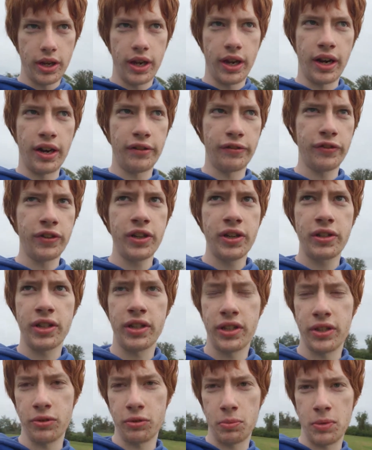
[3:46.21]
And I figured
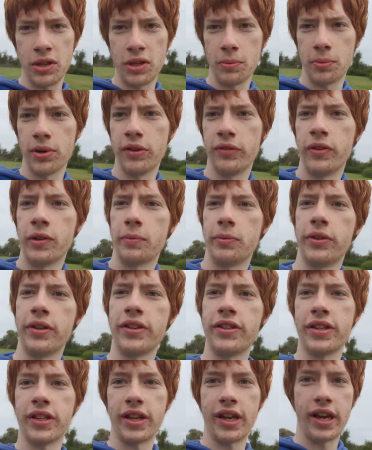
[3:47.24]
that this would be the perfect
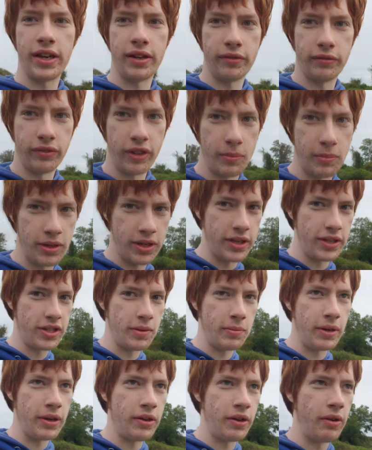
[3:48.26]
place to kind of reminisce
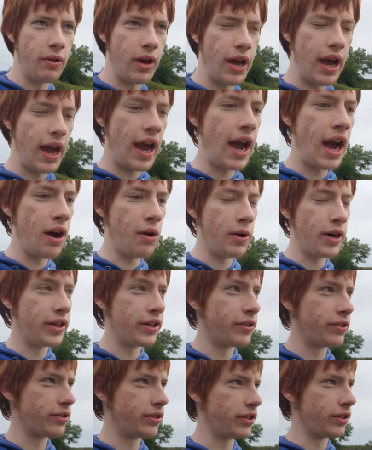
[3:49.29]
about how I
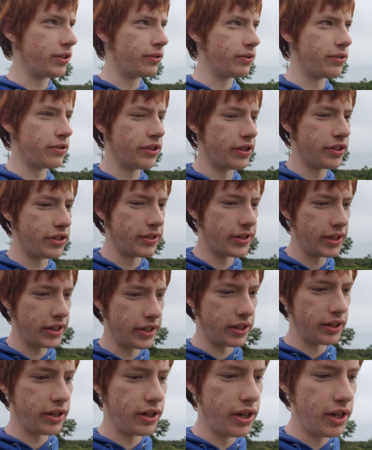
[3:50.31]
used to use this
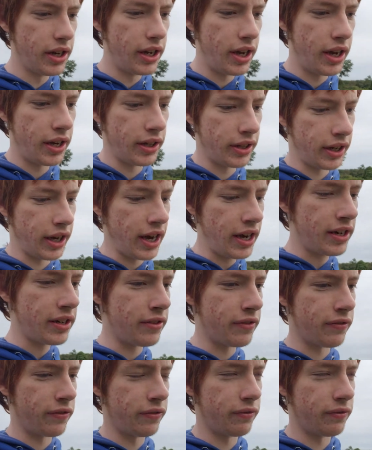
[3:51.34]
thing and the kind of